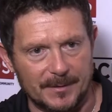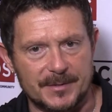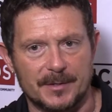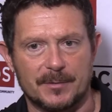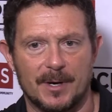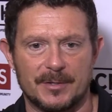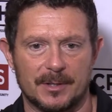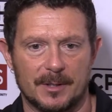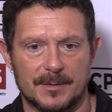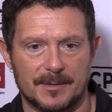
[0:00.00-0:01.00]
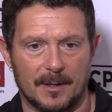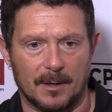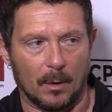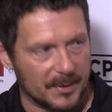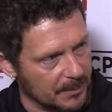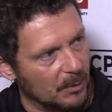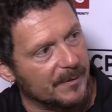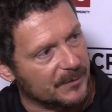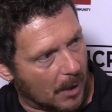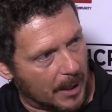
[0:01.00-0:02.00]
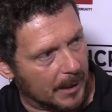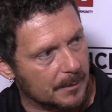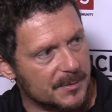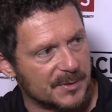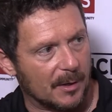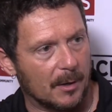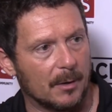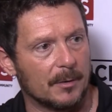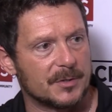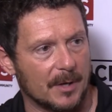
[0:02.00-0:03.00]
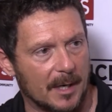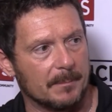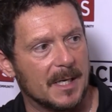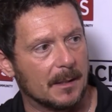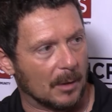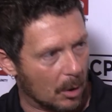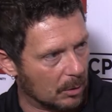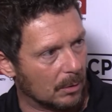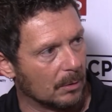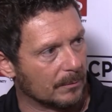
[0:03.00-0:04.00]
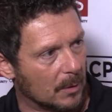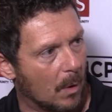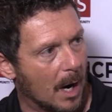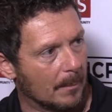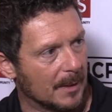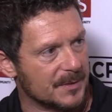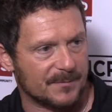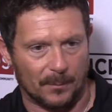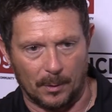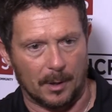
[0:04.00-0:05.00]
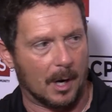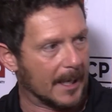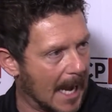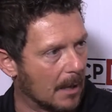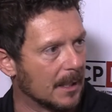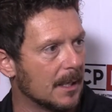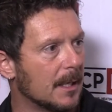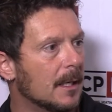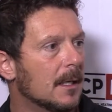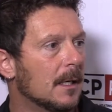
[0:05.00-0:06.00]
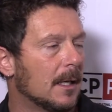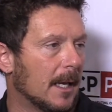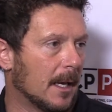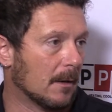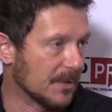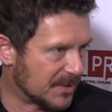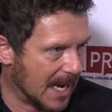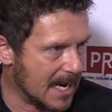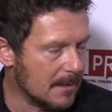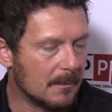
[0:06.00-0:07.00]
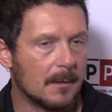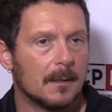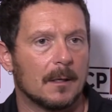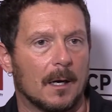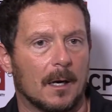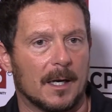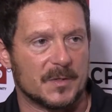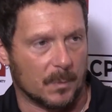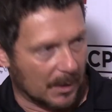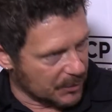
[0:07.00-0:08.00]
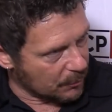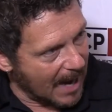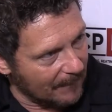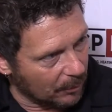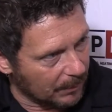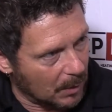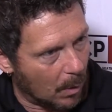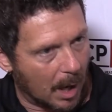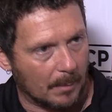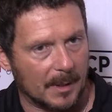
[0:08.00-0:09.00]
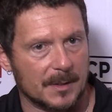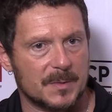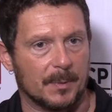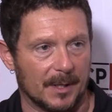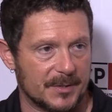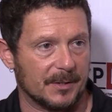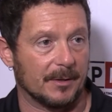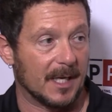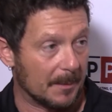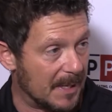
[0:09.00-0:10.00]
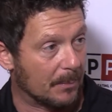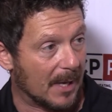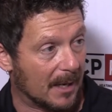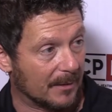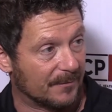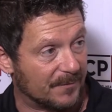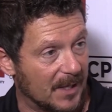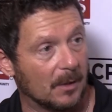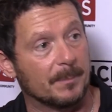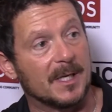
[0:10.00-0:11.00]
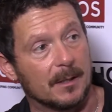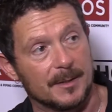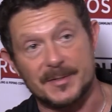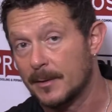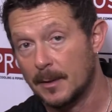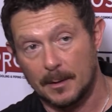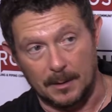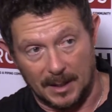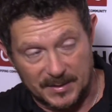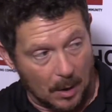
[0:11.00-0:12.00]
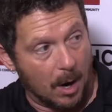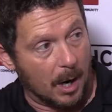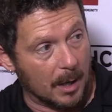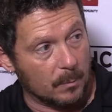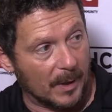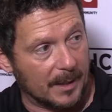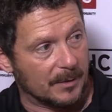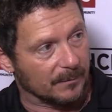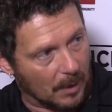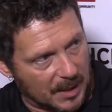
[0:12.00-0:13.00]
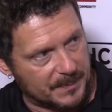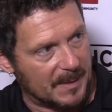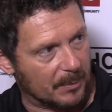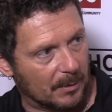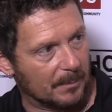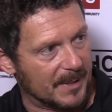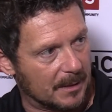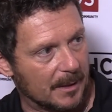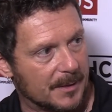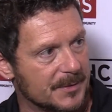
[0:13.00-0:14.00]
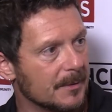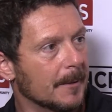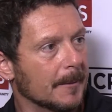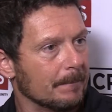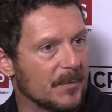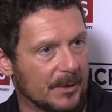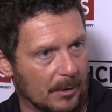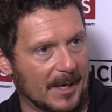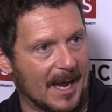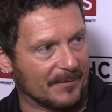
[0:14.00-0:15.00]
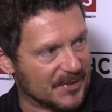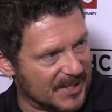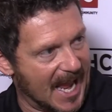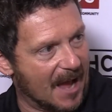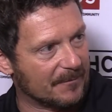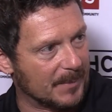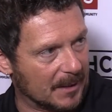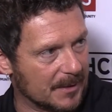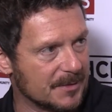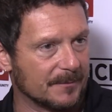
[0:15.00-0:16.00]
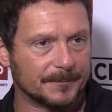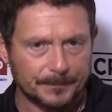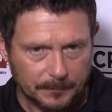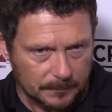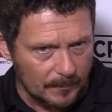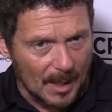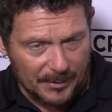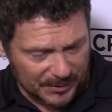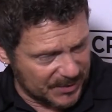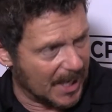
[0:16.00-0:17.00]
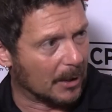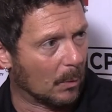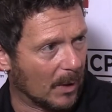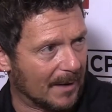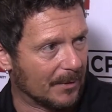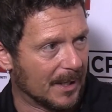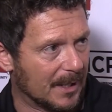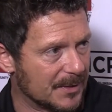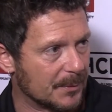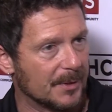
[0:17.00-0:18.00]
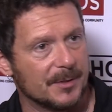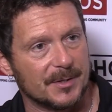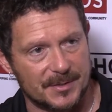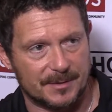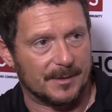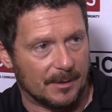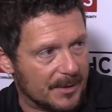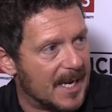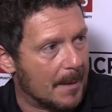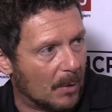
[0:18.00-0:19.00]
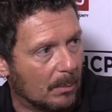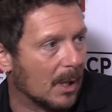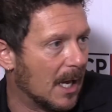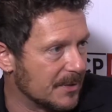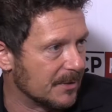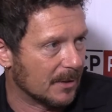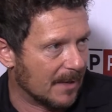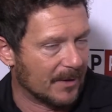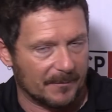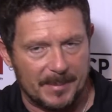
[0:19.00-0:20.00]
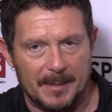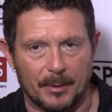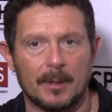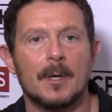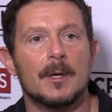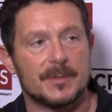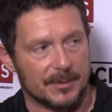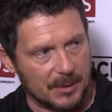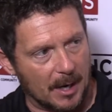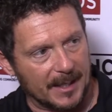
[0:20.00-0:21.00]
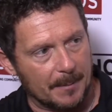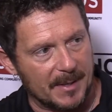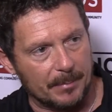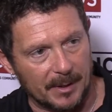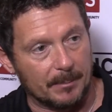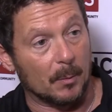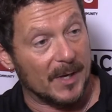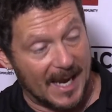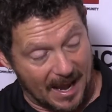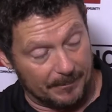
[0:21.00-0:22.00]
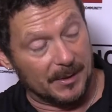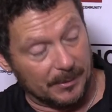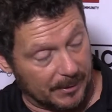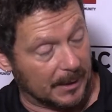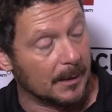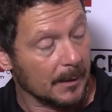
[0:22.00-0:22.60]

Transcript: situation is always a moving target. So trying to meet local requirements for our county and our state, as well as travel requirements, plus, getting people out of the field, because it's hard when you've lost people because you don't have the staff because of they're sick or whatever it is, or you just, you can't mobilize and you don't have enough people. So it's hard to get people in, but we have been doing